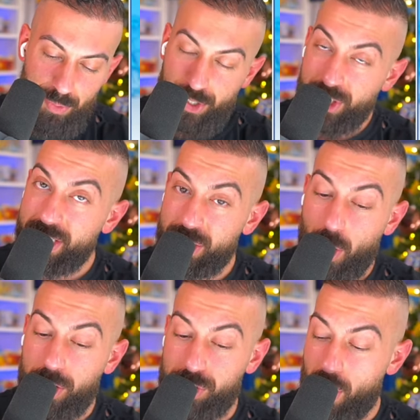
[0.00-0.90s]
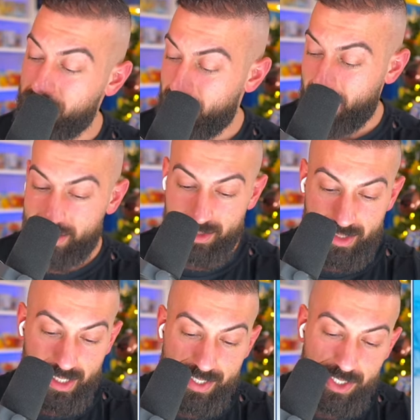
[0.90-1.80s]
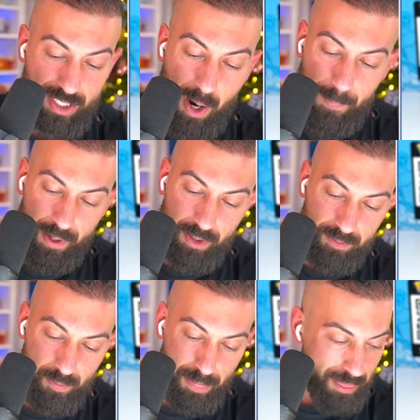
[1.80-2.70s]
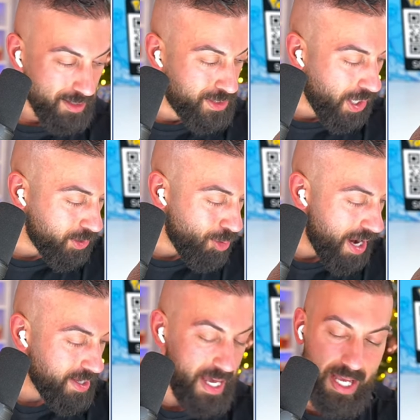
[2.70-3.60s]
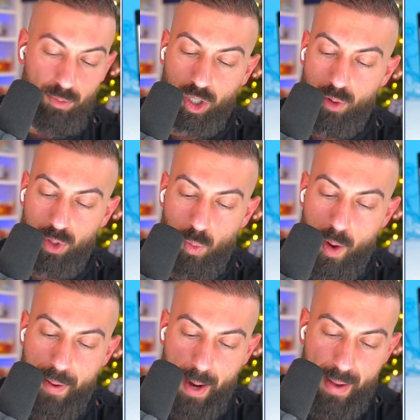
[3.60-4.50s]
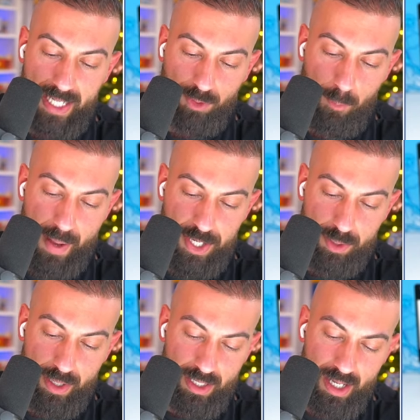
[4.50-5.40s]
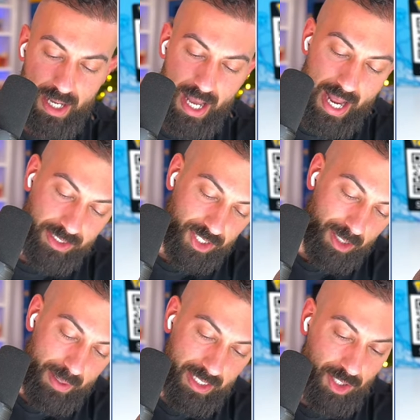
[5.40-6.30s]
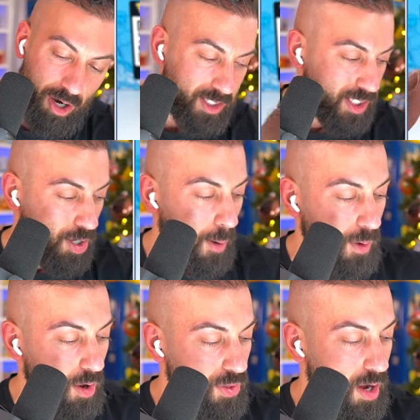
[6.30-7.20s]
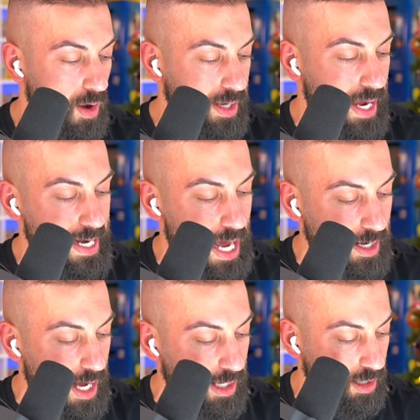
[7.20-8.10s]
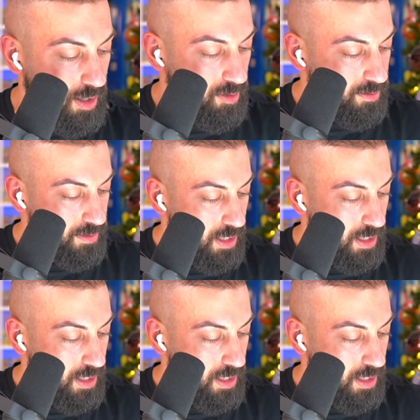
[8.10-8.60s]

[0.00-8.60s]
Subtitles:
We could get the Dark Charizard. Slowpoke, Dark Raticate. We're going for the one-pack magic for Benjamin. It's going to be a Dark Slowbro, though. Okay, a non-holo.